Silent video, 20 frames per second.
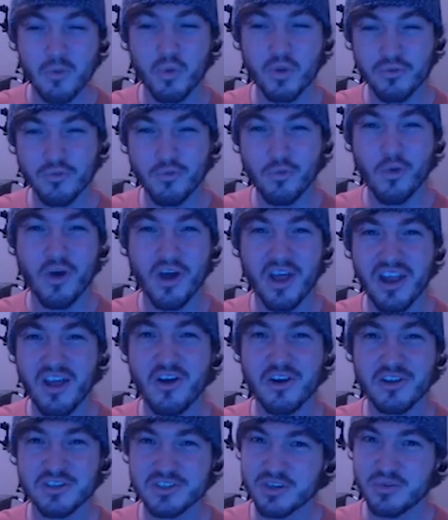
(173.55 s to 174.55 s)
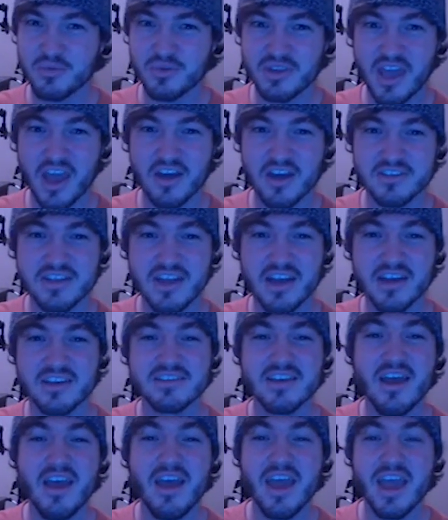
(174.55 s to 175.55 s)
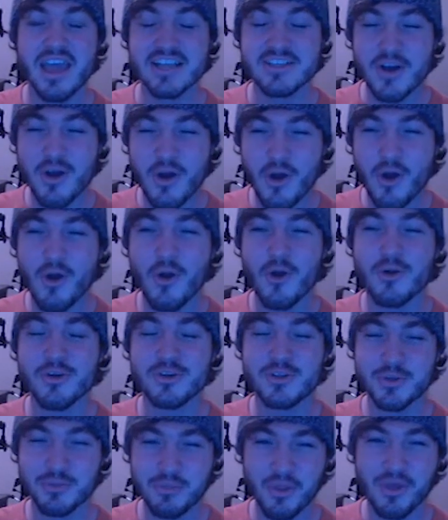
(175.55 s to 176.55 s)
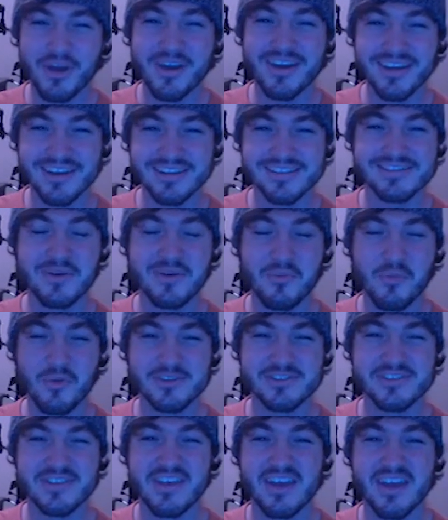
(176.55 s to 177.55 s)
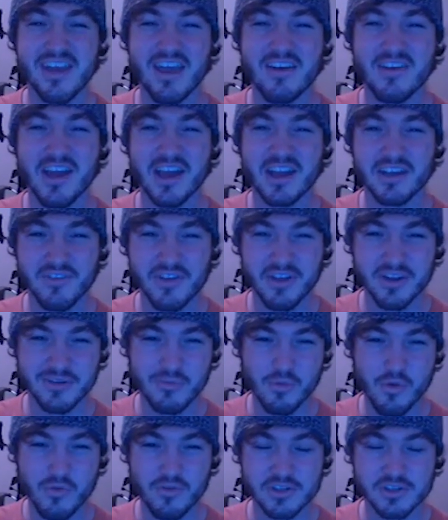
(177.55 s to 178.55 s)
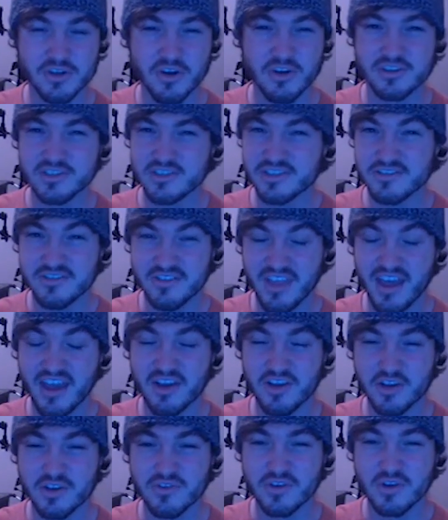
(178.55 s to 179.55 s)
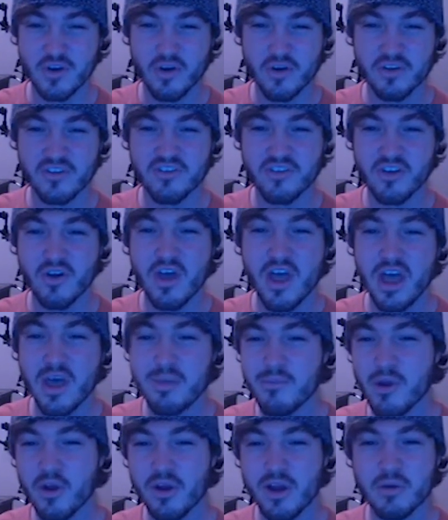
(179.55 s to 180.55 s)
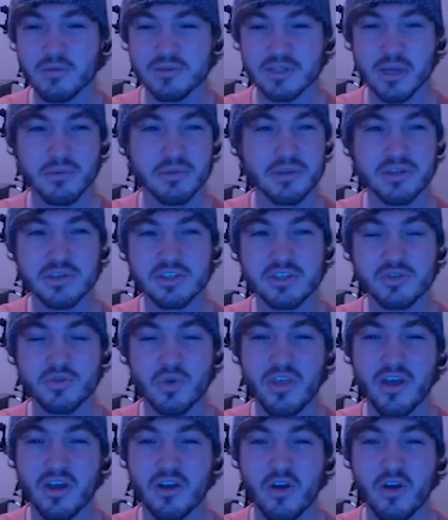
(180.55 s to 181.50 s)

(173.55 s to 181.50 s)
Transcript: would have won. Honestly, with Chaos decks, it's hard to play against them once they have activated Morphing Jar. It's just that good of a card. So Marionette was able to destroy